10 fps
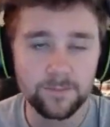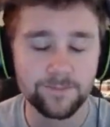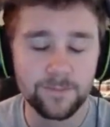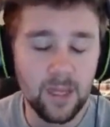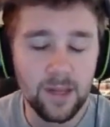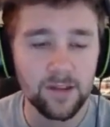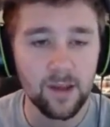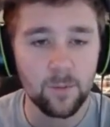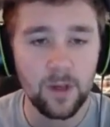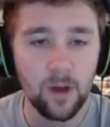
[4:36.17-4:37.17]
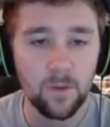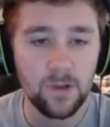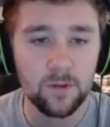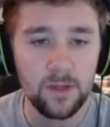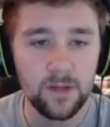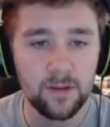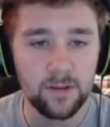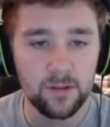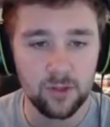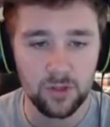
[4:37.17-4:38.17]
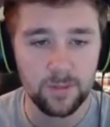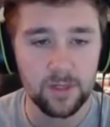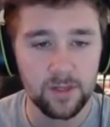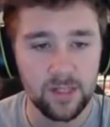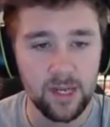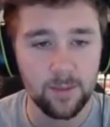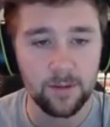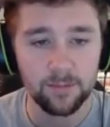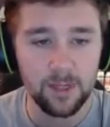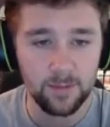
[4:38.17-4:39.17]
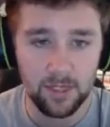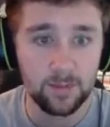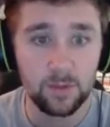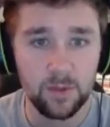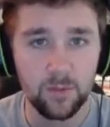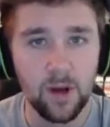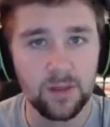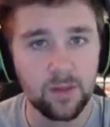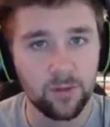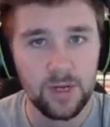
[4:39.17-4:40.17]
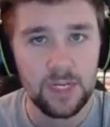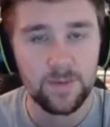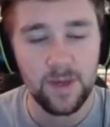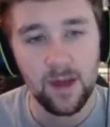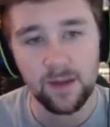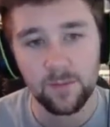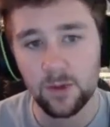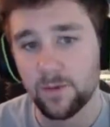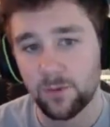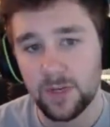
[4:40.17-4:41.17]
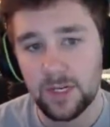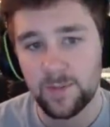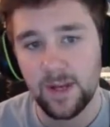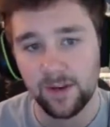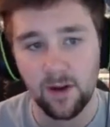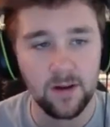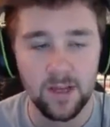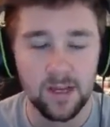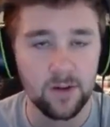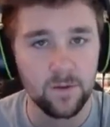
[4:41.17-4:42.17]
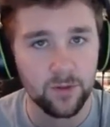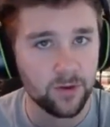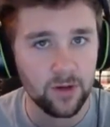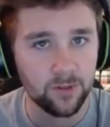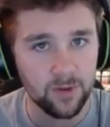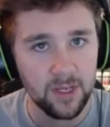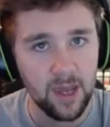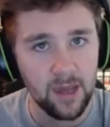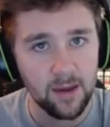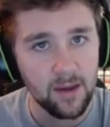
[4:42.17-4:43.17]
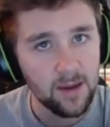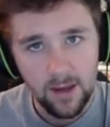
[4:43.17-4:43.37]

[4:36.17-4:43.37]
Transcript: like I said, we go and do these streams all the time, and sometimes we want the 3 DPS. And when you have 3 DPS all hitting over 33k,